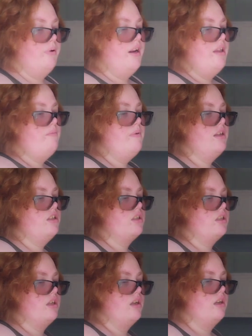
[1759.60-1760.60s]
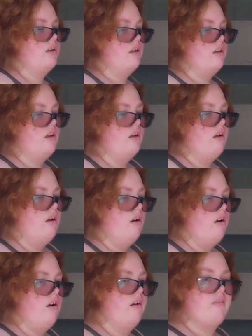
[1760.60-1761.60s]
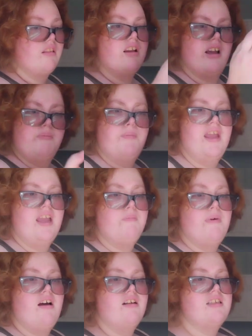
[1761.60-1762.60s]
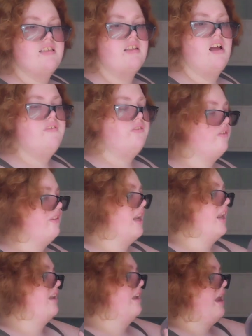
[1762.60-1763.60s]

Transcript: pretty much a big amount of stuff so that I